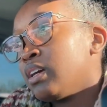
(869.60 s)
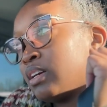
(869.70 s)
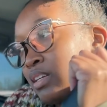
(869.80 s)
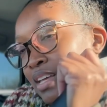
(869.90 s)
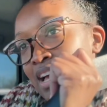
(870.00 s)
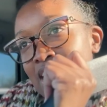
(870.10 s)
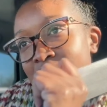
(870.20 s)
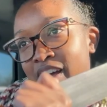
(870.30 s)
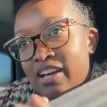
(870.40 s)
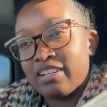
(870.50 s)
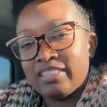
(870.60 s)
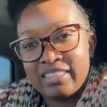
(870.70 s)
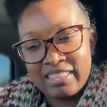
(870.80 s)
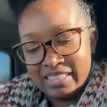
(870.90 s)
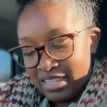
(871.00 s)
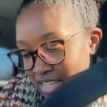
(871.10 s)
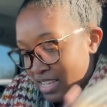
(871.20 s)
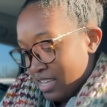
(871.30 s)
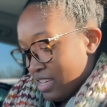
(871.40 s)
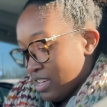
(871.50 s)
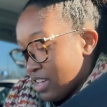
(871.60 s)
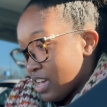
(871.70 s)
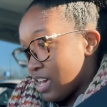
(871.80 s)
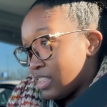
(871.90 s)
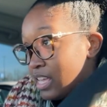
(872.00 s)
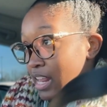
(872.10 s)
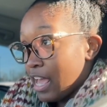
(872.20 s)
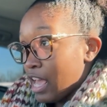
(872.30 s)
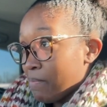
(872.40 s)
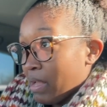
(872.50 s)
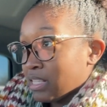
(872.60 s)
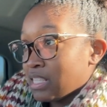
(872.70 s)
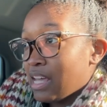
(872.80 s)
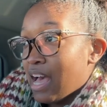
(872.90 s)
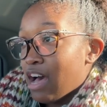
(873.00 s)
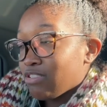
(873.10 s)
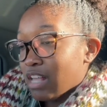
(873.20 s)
Yes. And then head back to the house.